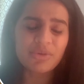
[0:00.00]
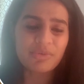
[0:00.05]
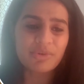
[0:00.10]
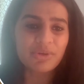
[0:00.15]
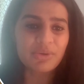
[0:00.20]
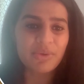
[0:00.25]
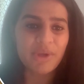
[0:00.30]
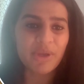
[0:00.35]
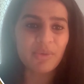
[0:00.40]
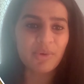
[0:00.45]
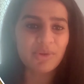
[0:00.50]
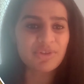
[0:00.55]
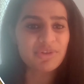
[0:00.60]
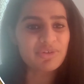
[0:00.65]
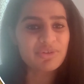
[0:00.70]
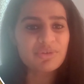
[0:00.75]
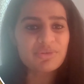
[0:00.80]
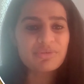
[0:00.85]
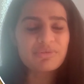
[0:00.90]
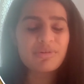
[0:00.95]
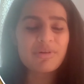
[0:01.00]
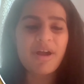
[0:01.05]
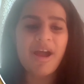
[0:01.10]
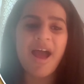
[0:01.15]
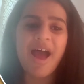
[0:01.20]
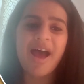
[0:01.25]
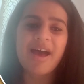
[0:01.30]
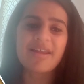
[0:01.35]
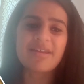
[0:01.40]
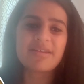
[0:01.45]
you for doing what you do
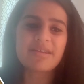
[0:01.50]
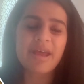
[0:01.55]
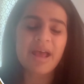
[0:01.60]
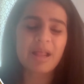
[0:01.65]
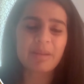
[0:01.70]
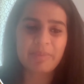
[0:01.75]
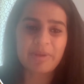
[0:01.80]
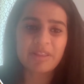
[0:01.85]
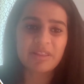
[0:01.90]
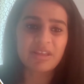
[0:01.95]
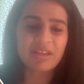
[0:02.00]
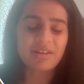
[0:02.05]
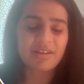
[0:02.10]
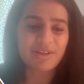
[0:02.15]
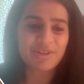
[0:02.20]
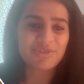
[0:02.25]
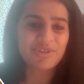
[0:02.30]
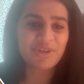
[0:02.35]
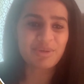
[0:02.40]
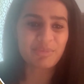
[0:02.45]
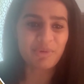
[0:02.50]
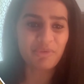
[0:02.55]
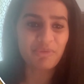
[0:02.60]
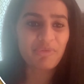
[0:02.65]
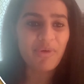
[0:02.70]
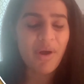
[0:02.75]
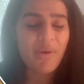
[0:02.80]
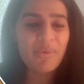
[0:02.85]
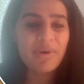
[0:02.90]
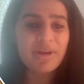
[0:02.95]
and helping the industry move
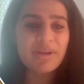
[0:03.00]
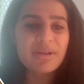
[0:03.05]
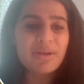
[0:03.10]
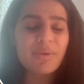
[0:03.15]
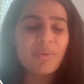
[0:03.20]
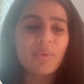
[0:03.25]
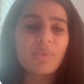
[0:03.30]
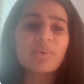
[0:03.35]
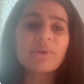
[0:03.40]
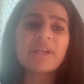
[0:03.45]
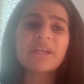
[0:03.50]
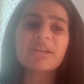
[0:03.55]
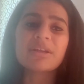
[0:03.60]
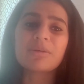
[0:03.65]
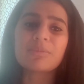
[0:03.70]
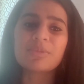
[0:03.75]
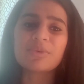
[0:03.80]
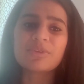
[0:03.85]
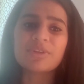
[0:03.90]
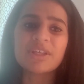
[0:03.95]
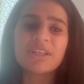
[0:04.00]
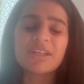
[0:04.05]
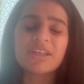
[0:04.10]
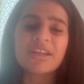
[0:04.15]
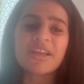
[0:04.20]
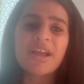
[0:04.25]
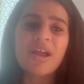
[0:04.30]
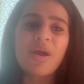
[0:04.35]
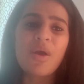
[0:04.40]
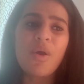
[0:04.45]
forward. We at Lamudi
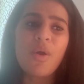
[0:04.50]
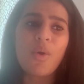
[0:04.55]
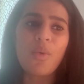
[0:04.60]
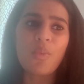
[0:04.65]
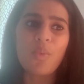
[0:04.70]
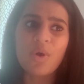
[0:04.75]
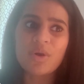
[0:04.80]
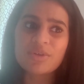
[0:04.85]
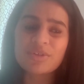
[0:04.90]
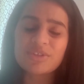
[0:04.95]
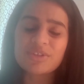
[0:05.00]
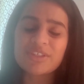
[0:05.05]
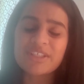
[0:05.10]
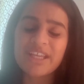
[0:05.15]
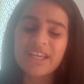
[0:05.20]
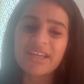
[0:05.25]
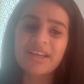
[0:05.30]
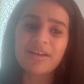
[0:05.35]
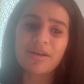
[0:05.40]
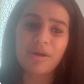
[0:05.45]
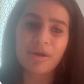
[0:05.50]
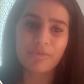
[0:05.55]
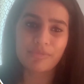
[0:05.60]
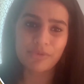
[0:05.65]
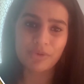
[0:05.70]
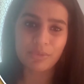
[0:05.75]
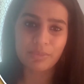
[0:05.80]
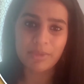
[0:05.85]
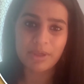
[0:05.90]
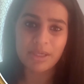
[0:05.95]
want to take a
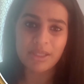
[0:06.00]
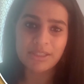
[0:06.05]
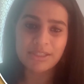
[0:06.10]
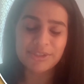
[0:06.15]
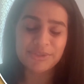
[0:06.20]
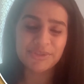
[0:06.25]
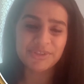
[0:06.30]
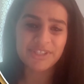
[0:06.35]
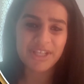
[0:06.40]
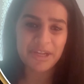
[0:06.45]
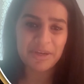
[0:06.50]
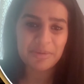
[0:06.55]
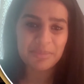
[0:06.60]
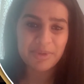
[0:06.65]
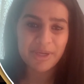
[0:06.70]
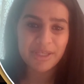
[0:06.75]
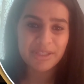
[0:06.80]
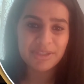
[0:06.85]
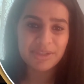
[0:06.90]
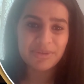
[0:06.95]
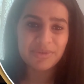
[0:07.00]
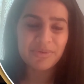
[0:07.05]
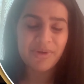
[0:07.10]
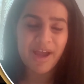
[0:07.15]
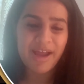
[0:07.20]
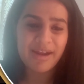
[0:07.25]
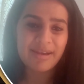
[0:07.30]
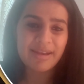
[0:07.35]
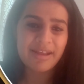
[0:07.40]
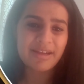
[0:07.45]
few minutes to celebrate you
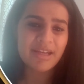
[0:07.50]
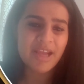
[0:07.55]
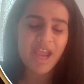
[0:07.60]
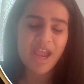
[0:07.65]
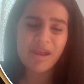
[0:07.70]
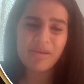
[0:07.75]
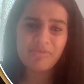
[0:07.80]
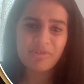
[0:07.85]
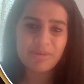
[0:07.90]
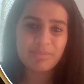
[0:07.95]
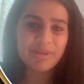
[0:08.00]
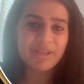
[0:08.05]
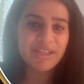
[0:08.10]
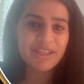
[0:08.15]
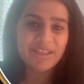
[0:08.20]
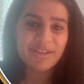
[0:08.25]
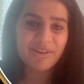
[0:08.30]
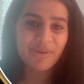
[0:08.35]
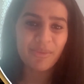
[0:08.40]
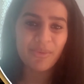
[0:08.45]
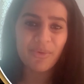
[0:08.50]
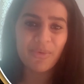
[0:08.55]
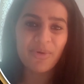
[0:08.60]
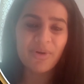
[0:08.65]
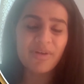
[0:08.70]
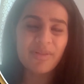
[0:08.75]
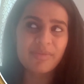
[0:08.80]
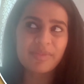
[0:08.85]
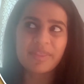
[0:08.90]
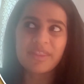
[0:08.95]
and let everybody know
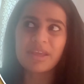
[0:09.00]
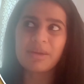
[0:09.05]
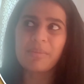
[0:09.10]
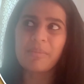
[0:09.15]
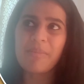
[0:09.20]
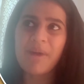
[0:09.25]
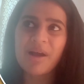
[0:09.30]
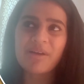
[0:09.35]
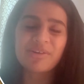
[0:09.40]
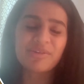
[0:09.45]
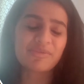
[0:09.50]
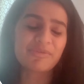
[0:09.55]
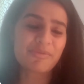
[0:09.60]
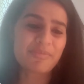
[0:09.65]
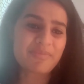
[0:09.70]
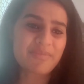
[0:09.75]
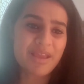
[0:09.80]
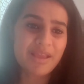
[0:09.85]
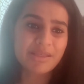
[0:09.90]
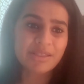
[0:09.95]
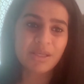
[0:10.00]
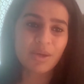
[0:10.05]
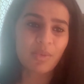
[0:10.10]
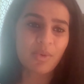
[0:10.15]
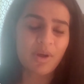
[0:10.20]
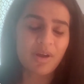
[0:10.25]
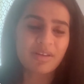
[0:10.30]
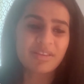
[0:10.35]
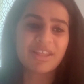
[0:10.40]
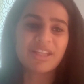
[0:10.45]
the amount of amazing
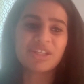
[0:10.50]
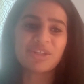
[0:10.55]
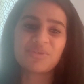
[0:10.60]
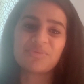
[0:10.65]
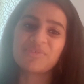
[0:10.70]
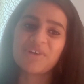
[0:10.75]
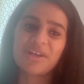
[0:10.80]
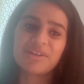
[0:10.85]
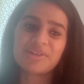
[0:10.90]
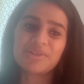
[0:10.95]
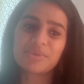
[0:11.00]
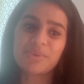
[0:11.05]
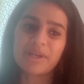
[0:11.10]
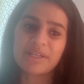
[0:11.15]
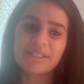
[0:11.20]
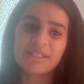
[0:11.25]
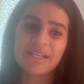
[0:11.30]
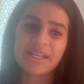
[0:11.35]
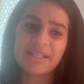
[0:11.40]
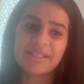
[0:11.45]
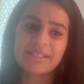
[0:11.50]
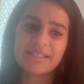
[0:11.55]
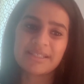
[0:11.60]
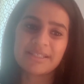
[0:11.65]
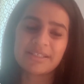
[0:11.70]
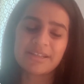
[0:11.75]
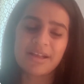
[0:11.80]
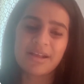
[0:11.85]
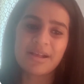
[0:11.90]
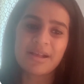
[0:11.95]
work that you've done in 2019.